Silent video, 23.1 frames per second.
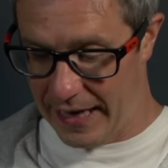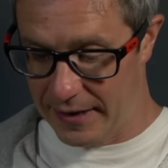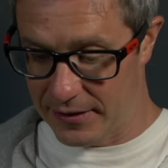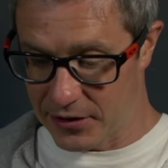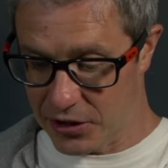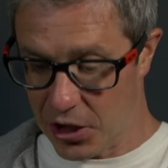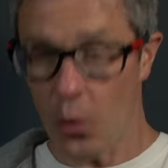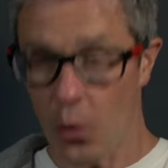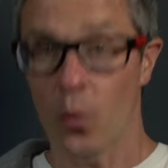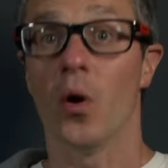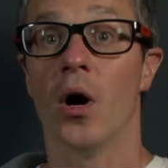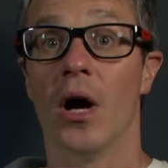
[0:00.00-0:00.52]

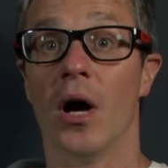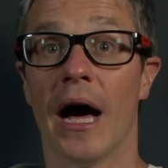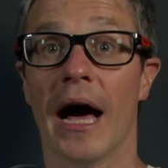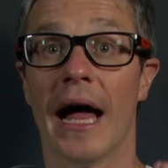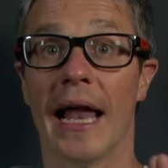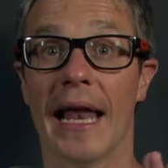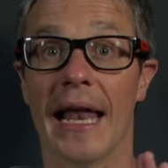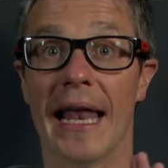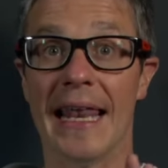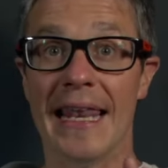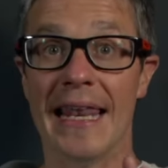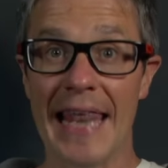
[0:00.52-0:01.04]
So
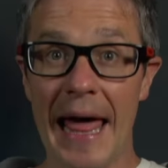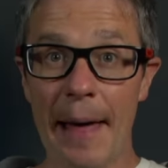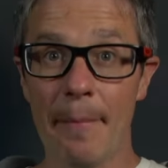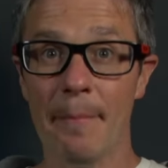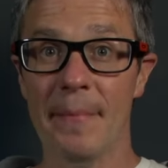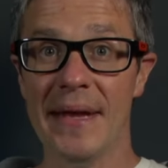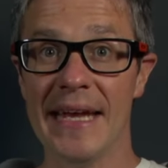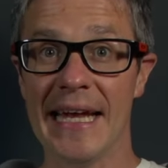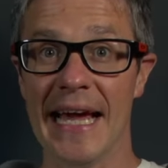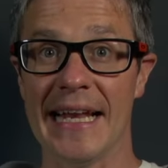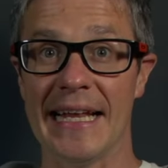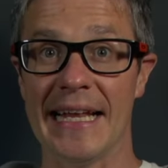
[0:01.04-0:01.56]
let
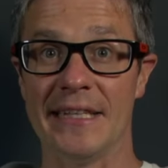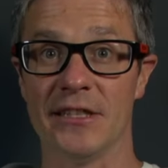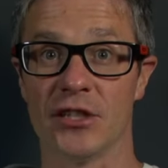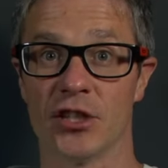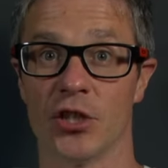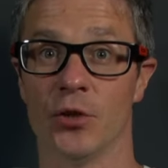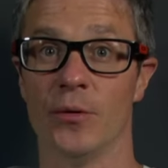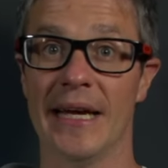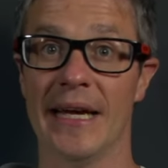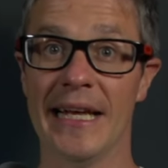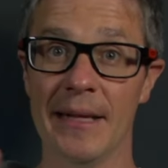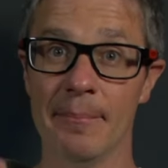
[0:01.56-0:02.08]
me get
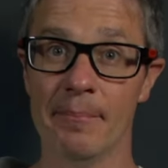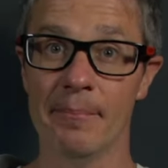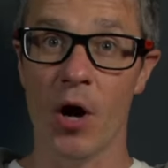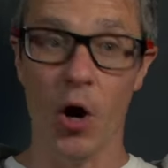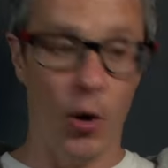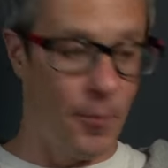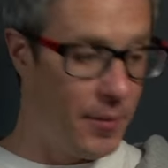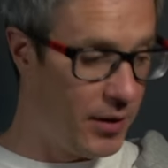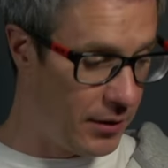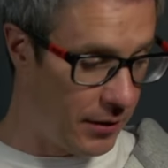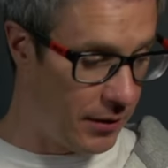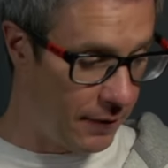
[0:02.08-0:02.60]
into, in a
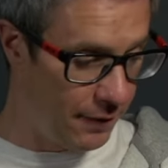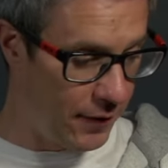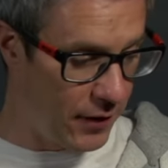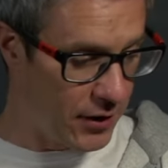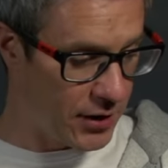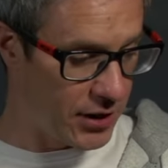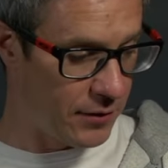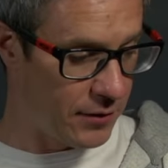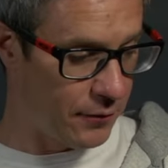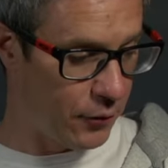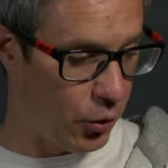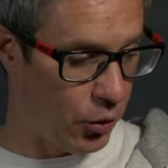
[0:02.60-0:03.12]
moment,
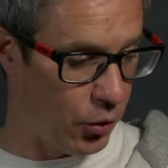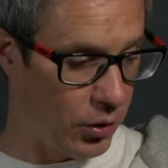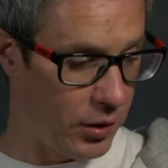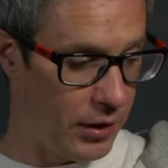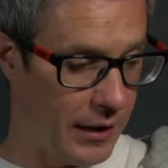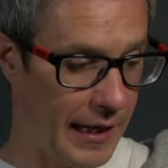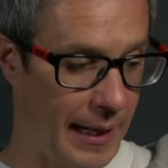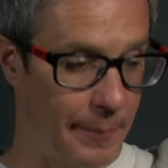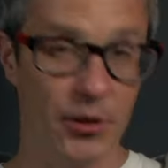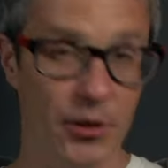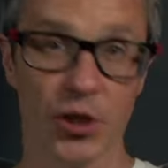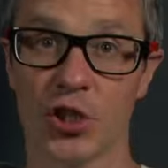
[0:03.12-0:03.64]
first of all,
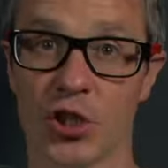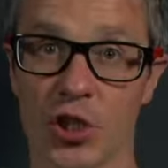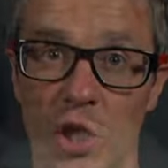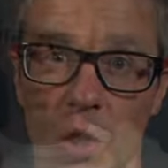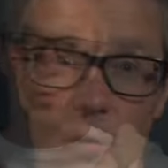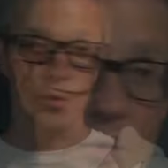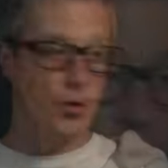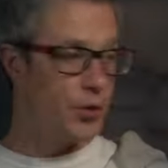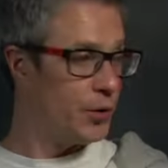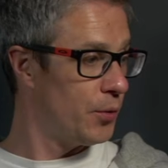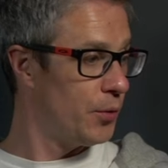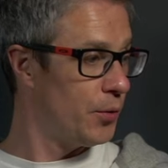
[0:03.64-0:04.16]
I'm going to
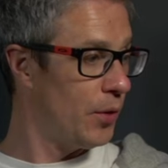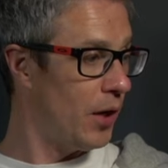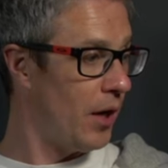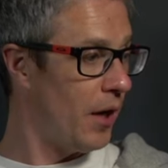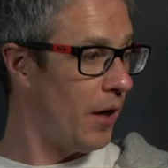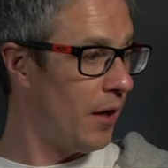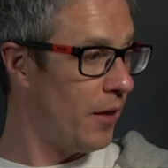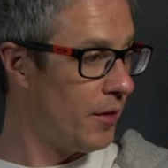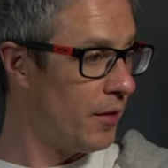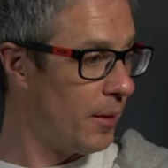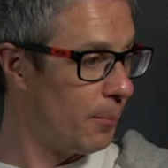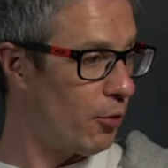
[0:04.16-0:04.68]
show you
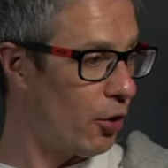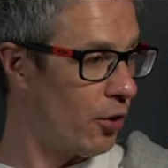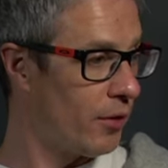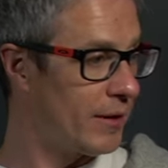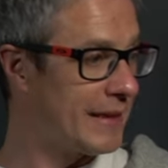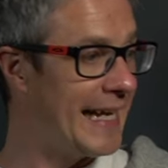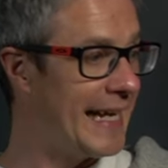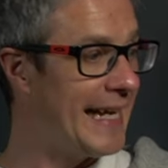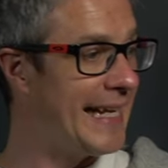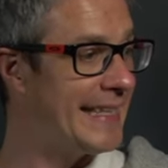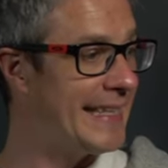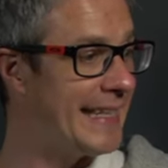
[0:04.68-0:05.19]
the
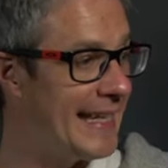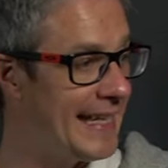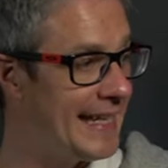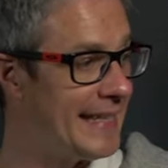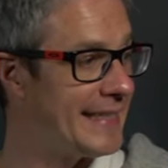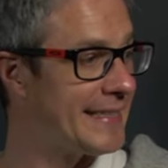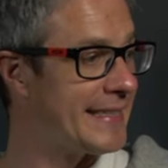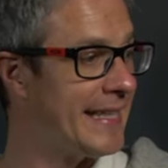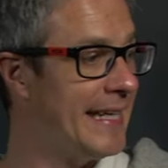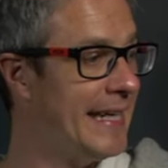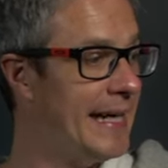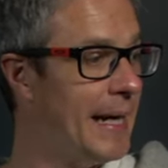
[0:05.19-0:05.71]
product. It
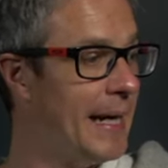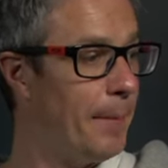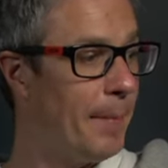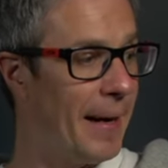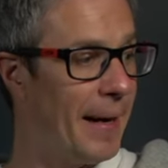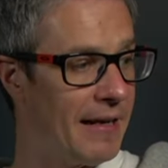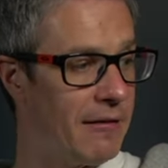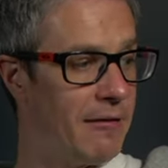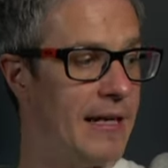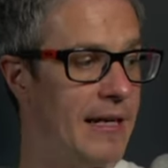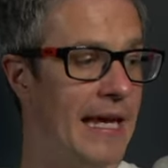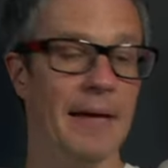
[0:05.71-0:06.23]
is
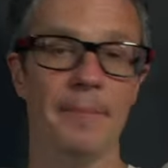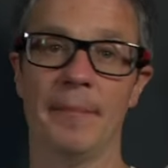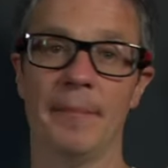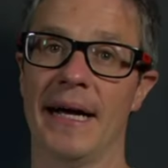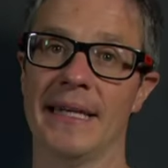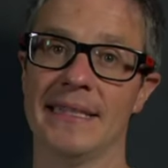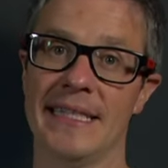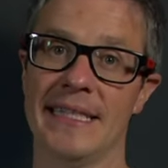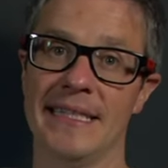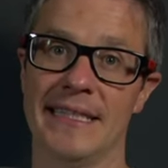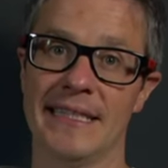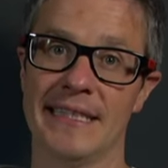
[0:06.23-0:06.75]
Paddle King by
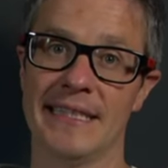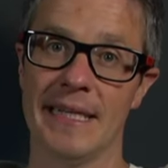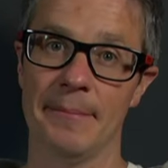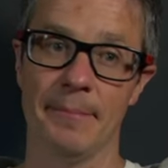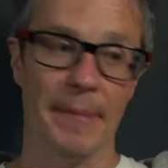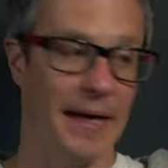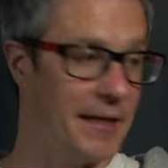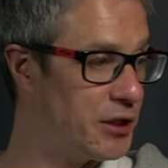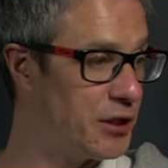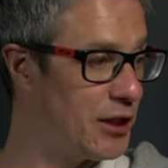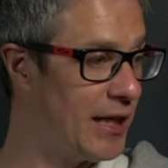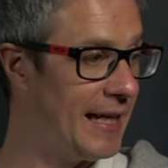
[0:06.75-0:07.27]
TCC
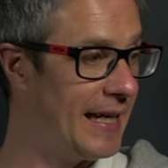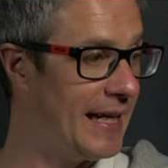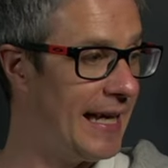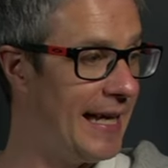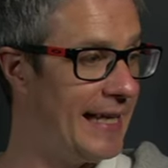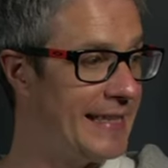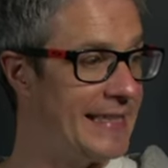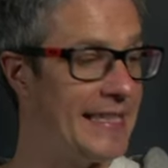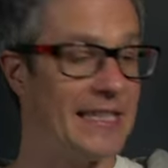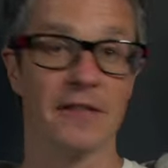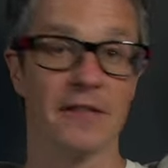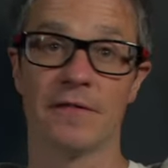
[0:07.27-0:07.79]
Magic.
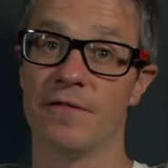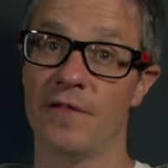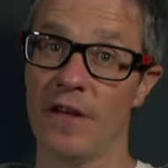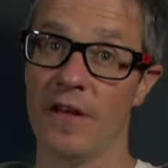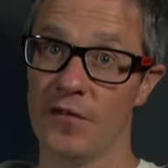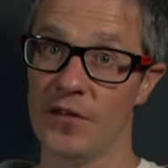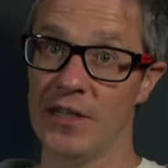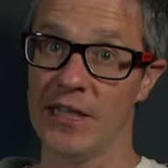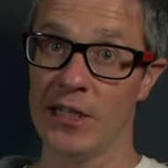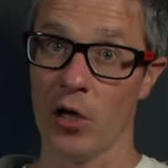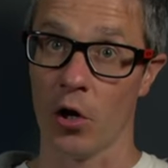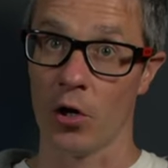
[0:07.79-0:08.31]
It is
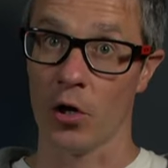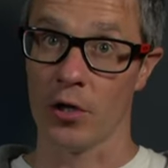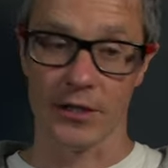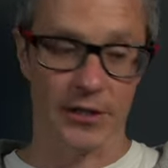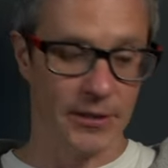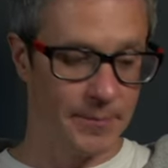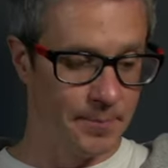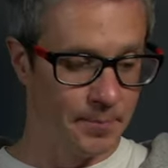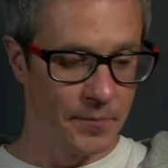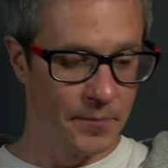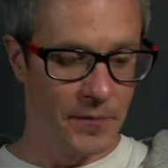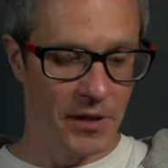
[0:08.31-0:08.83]

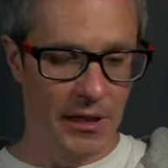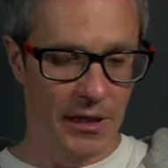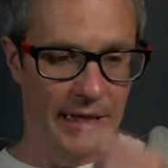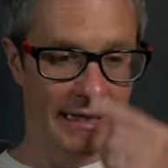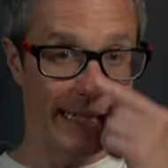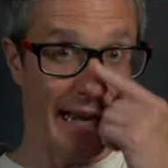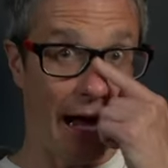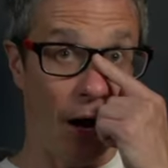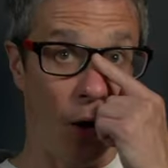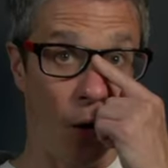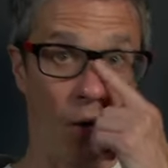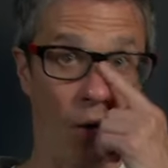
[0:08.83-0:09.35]
$50.
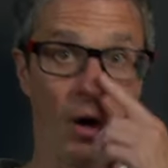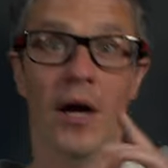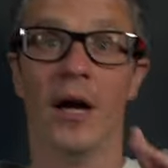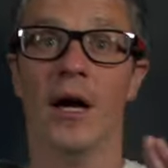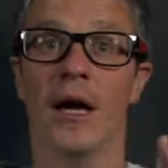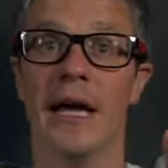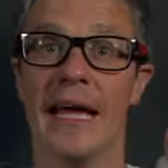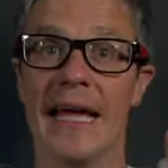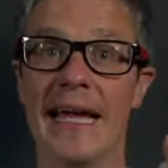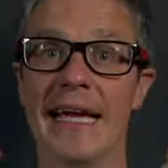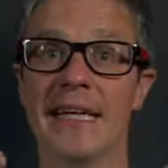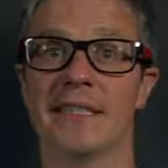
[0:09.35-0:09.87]
Now,
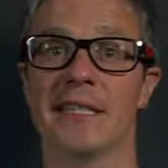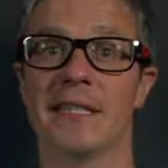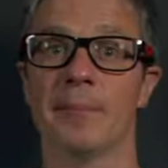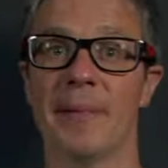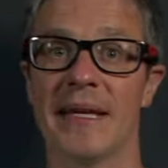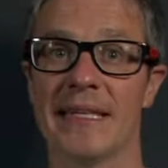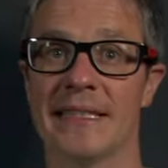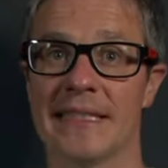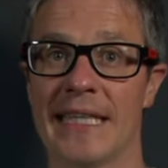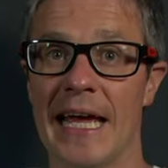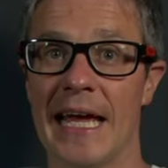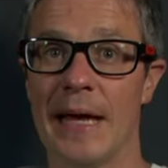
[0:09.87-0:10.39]
here's a
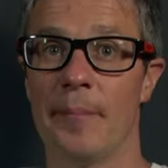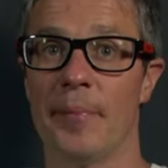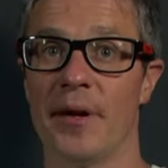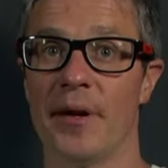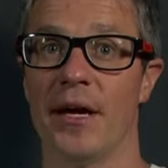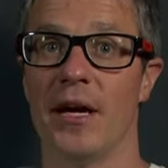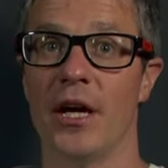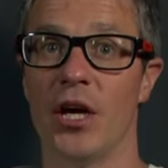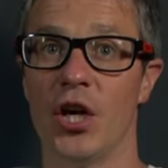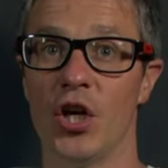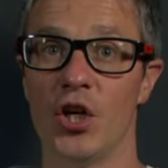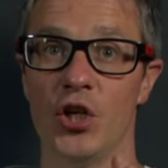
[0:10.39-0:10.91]
big tip.
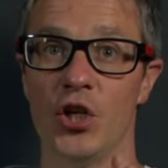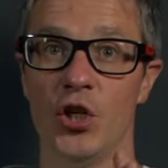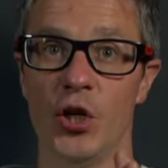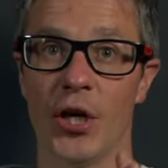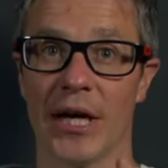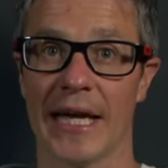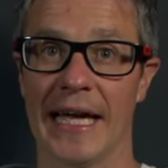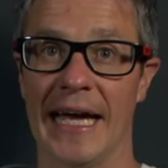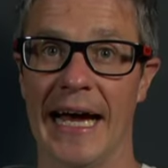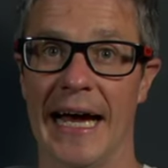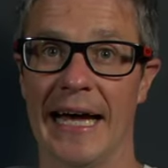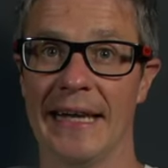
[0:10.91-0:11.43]
You
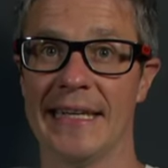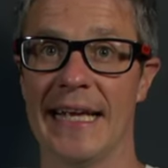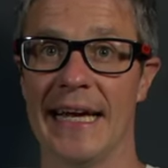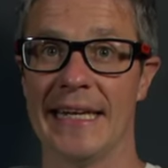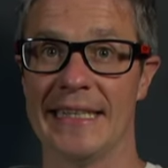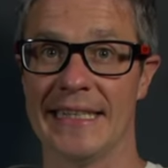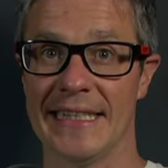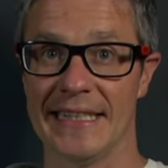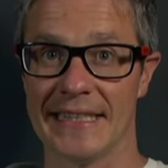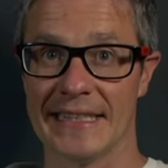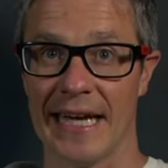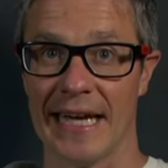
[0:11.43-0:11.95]
can get
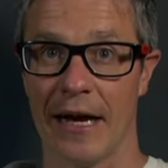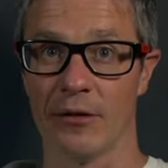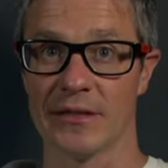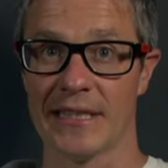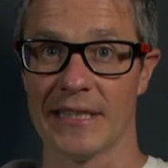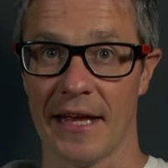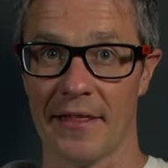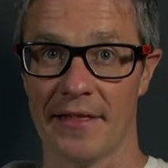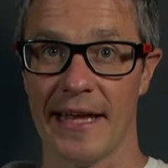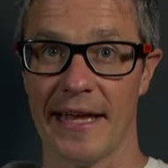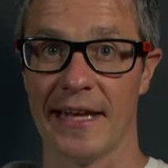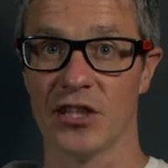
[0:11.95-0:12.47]
discounts,
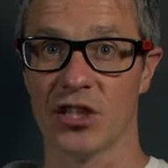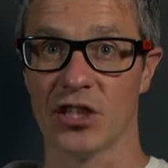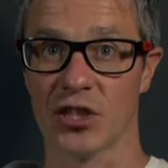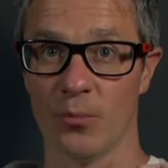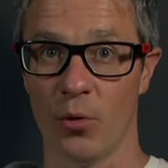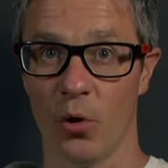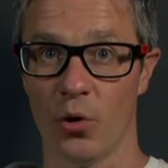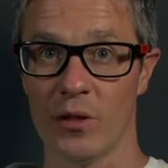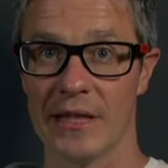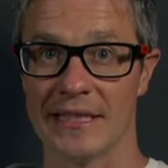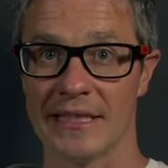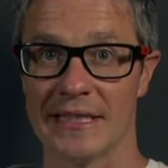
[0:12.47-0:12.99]
I think,
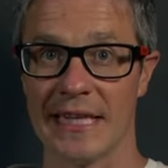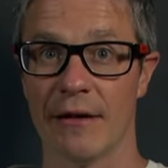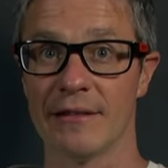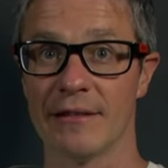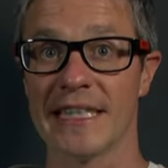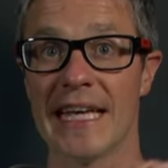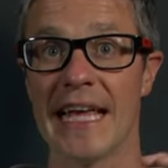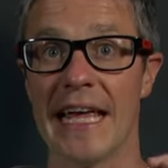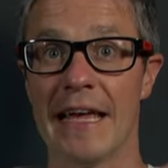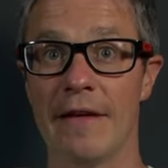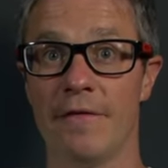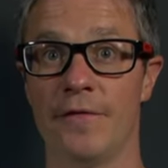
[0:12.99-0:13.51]
small discounts,
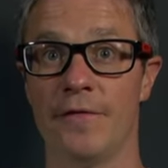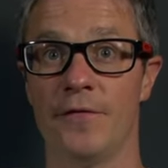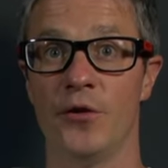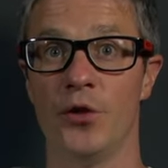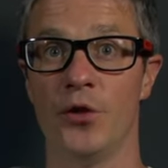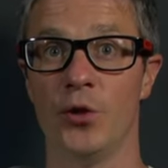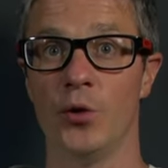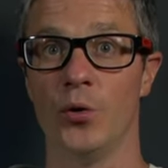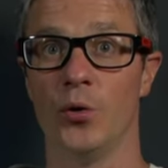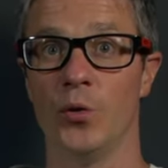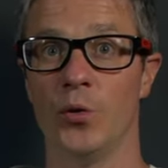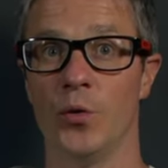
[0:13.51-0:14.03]
if
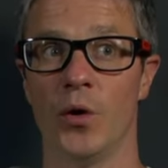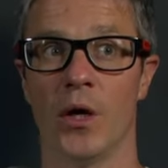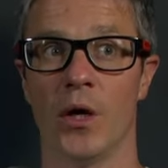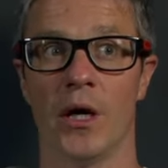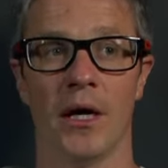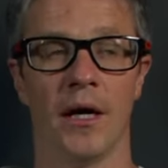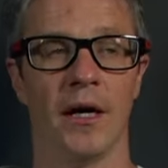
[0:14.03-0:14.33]
you,